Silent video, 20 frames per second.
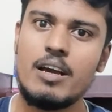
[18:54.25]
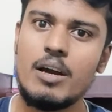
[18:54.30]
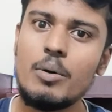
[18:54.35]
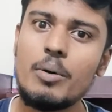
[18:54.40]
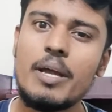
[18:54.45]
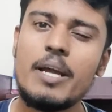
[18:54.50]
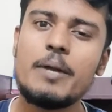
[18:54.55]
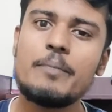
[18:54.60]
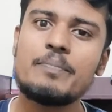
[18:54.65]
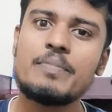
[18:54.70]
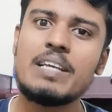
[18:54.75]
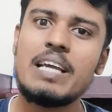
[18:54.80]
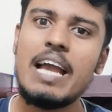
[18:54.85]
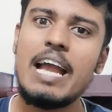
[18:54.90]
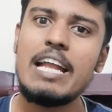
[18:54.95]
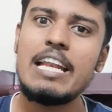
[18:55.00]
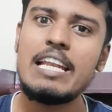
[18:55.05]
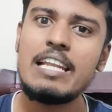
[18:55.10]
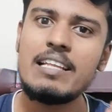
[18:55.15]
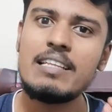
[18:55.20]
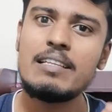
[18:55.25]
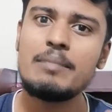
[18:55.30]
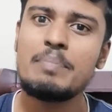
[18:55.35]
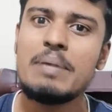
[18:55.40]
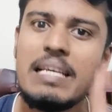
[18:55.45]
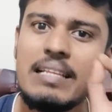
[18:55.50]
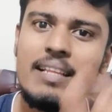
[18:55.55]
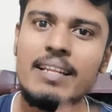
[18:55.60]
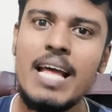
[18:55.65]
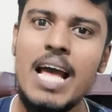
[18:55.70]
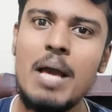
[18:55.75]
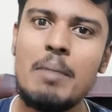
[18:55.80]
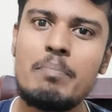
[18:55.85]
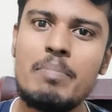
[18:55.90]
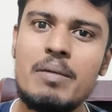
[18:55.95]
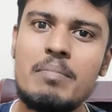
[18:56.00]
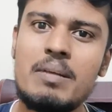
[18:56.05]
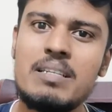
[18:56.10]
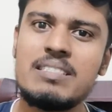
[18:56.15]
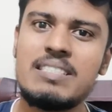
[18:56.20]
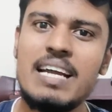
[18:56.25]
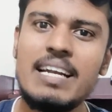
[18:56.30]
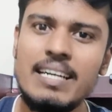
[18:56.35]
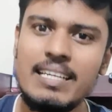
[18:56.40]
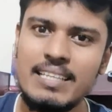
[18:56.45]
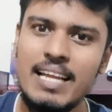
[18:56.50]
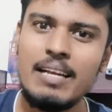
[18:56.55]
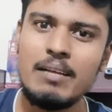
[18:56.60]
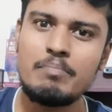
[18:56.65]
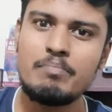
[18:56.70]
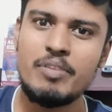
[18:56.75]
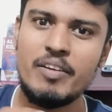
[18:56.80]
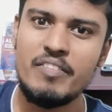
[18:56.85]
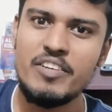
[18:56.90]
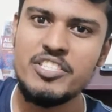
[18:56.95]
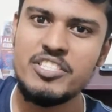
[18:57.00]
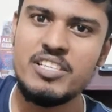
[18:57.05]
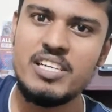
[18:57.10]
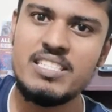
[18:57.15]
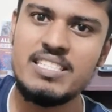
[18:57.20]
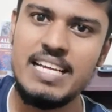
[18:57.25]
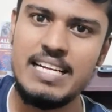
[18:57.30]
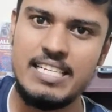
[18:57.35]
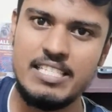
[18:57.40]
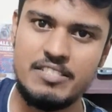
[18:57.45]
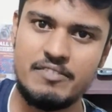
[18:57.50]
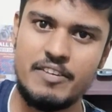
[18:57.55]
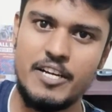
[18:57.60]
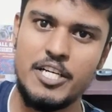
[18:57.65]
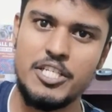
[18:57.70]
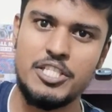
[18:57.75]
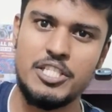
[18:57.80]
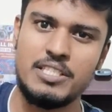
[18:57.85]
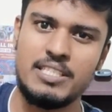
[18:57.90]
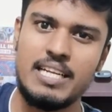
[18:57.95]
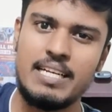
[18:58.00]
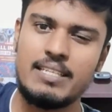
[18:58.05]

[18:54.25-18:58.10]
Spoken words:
Okay? And being that happy means that professional satisfaction,